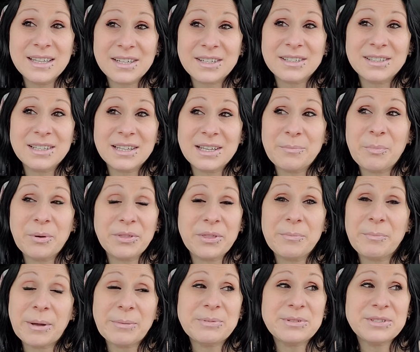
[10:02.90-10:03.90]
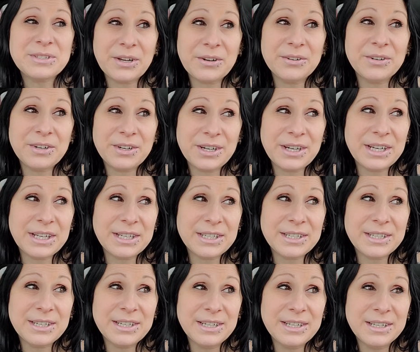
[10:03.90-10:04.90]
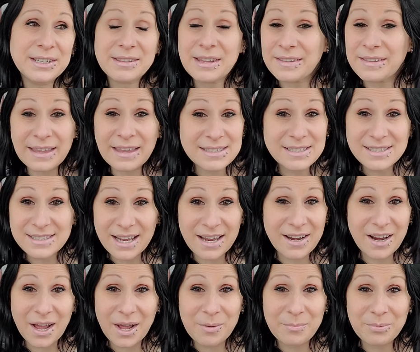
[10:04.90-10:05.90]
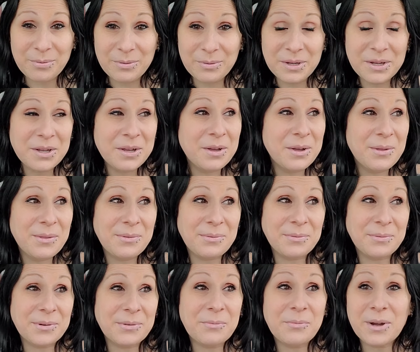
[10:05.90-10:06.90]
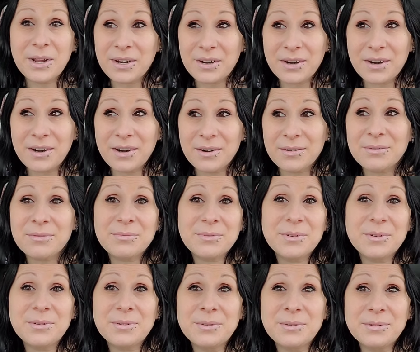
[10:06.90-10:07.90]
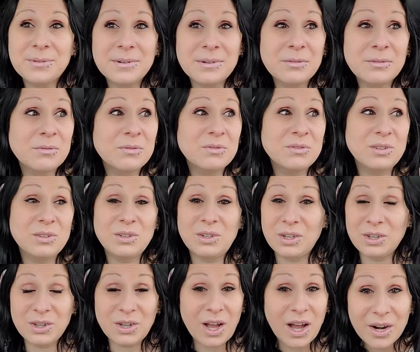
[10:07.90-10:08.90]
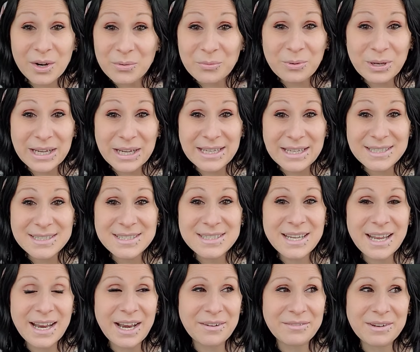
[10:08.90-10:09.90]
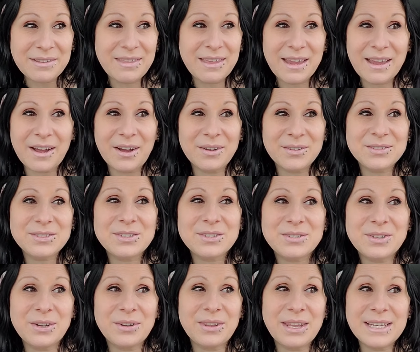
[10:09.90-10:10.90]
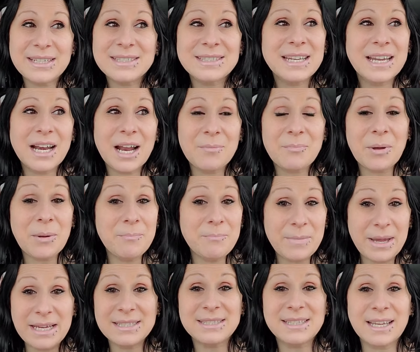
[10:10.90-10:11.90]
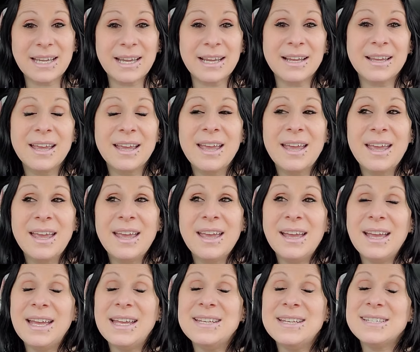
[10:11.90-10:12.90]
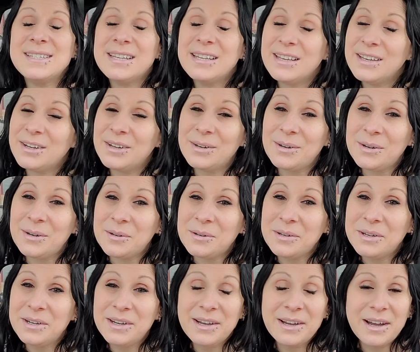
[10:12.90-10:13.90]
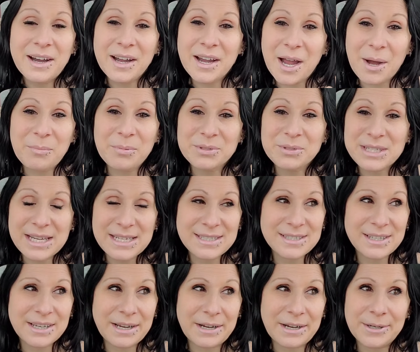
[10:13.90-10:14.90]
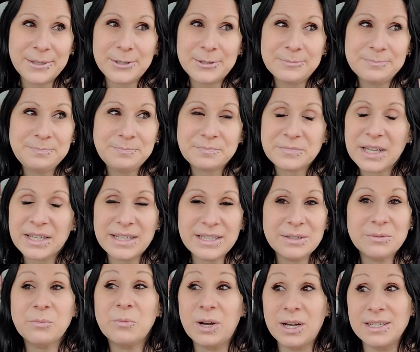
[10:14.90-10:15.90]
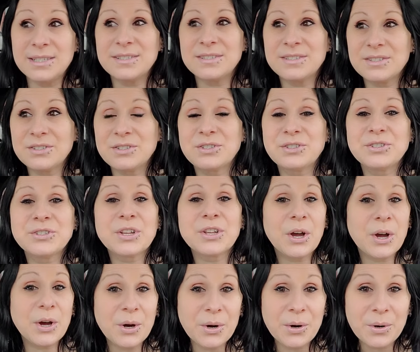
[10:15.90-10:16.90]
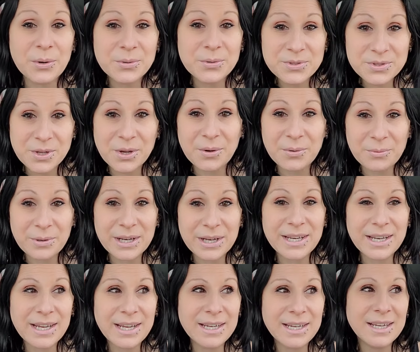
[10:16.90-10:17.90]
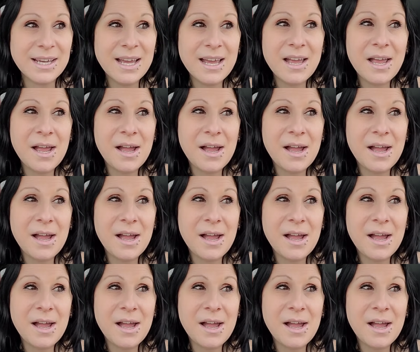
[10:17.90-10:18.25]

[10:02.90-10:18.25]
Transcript: literally put them up so good that they stayed up through winter, through a lot of wind and everything else. So they stayed up amazing until a couple days ago, and it was so so windy.